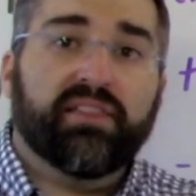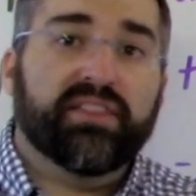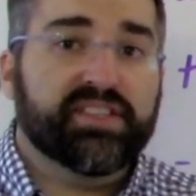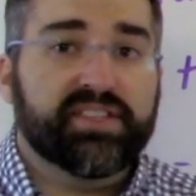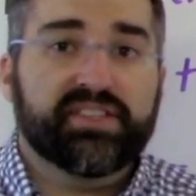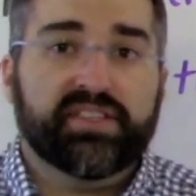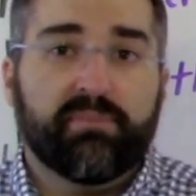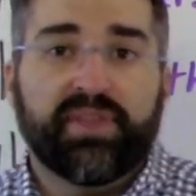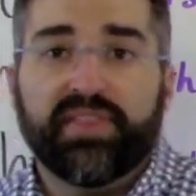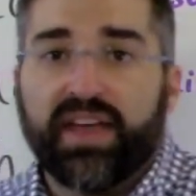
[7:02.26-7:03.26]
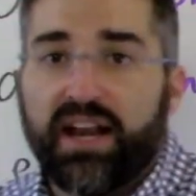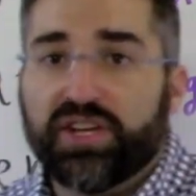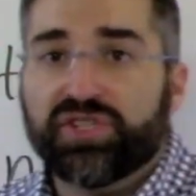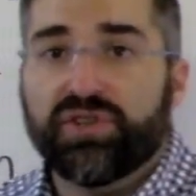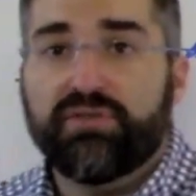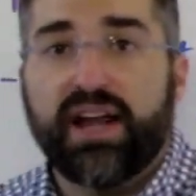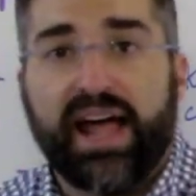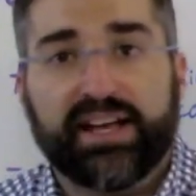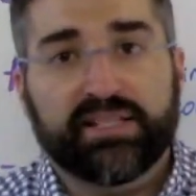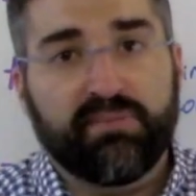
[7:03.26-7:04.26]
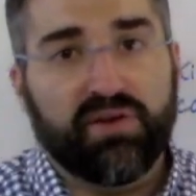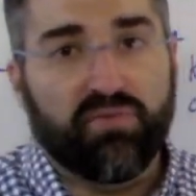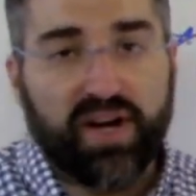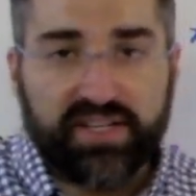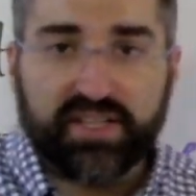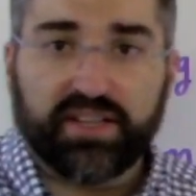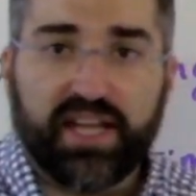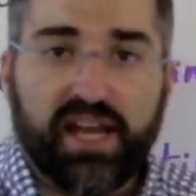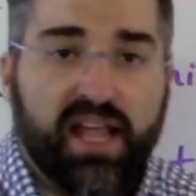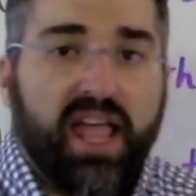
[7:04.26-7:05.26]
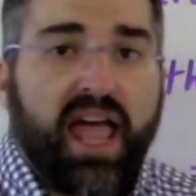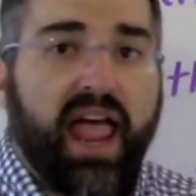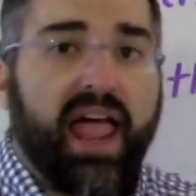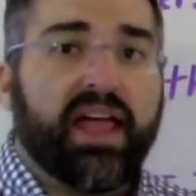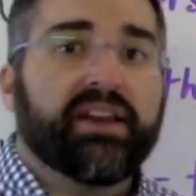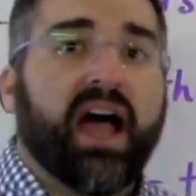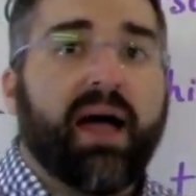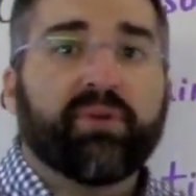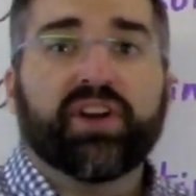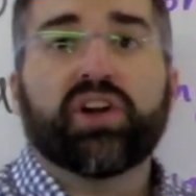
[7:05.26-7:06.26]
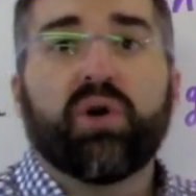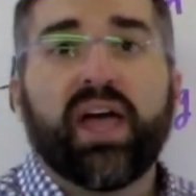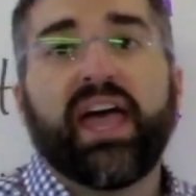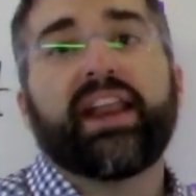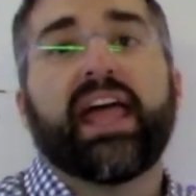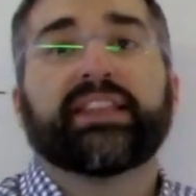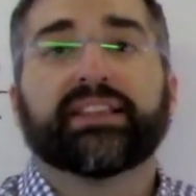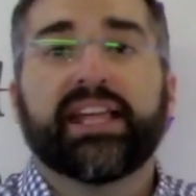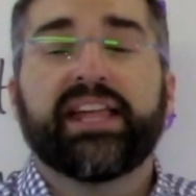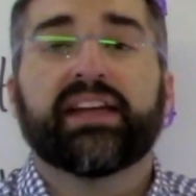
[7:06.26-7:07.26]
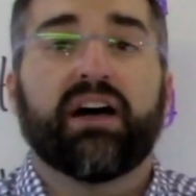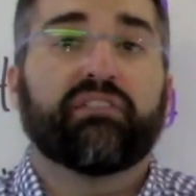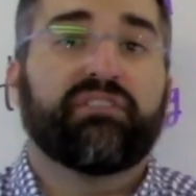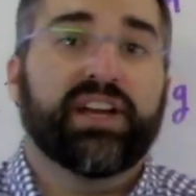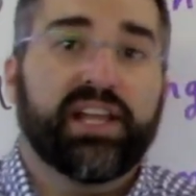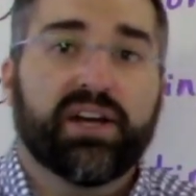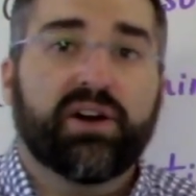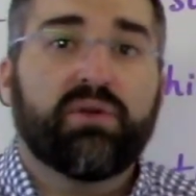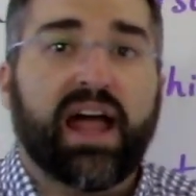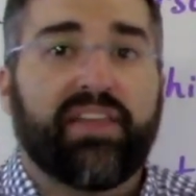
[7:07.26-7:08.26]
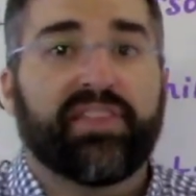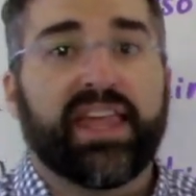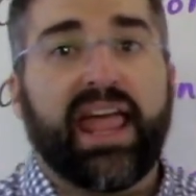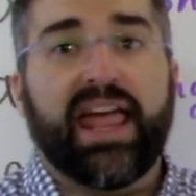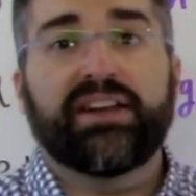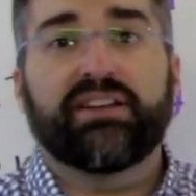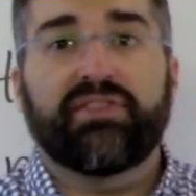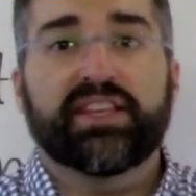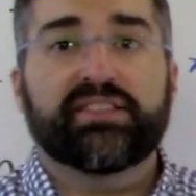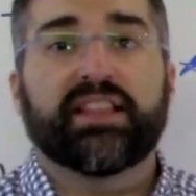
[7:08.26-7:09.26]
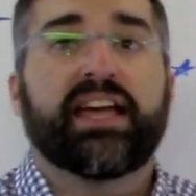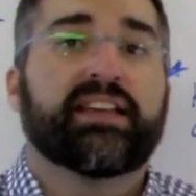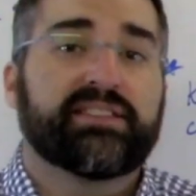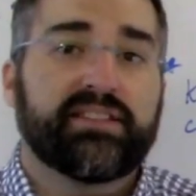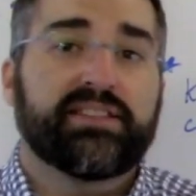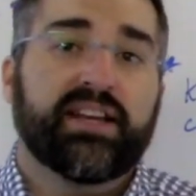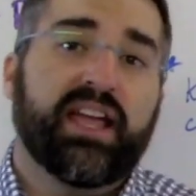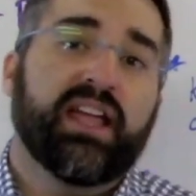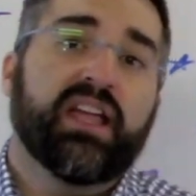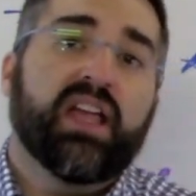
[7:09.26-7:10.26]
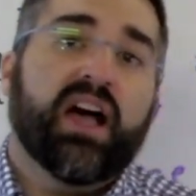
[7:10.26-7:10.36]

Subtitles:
This is something that a student asked me recently, and I'm going to go ahead and link a video at the end of this lesson today.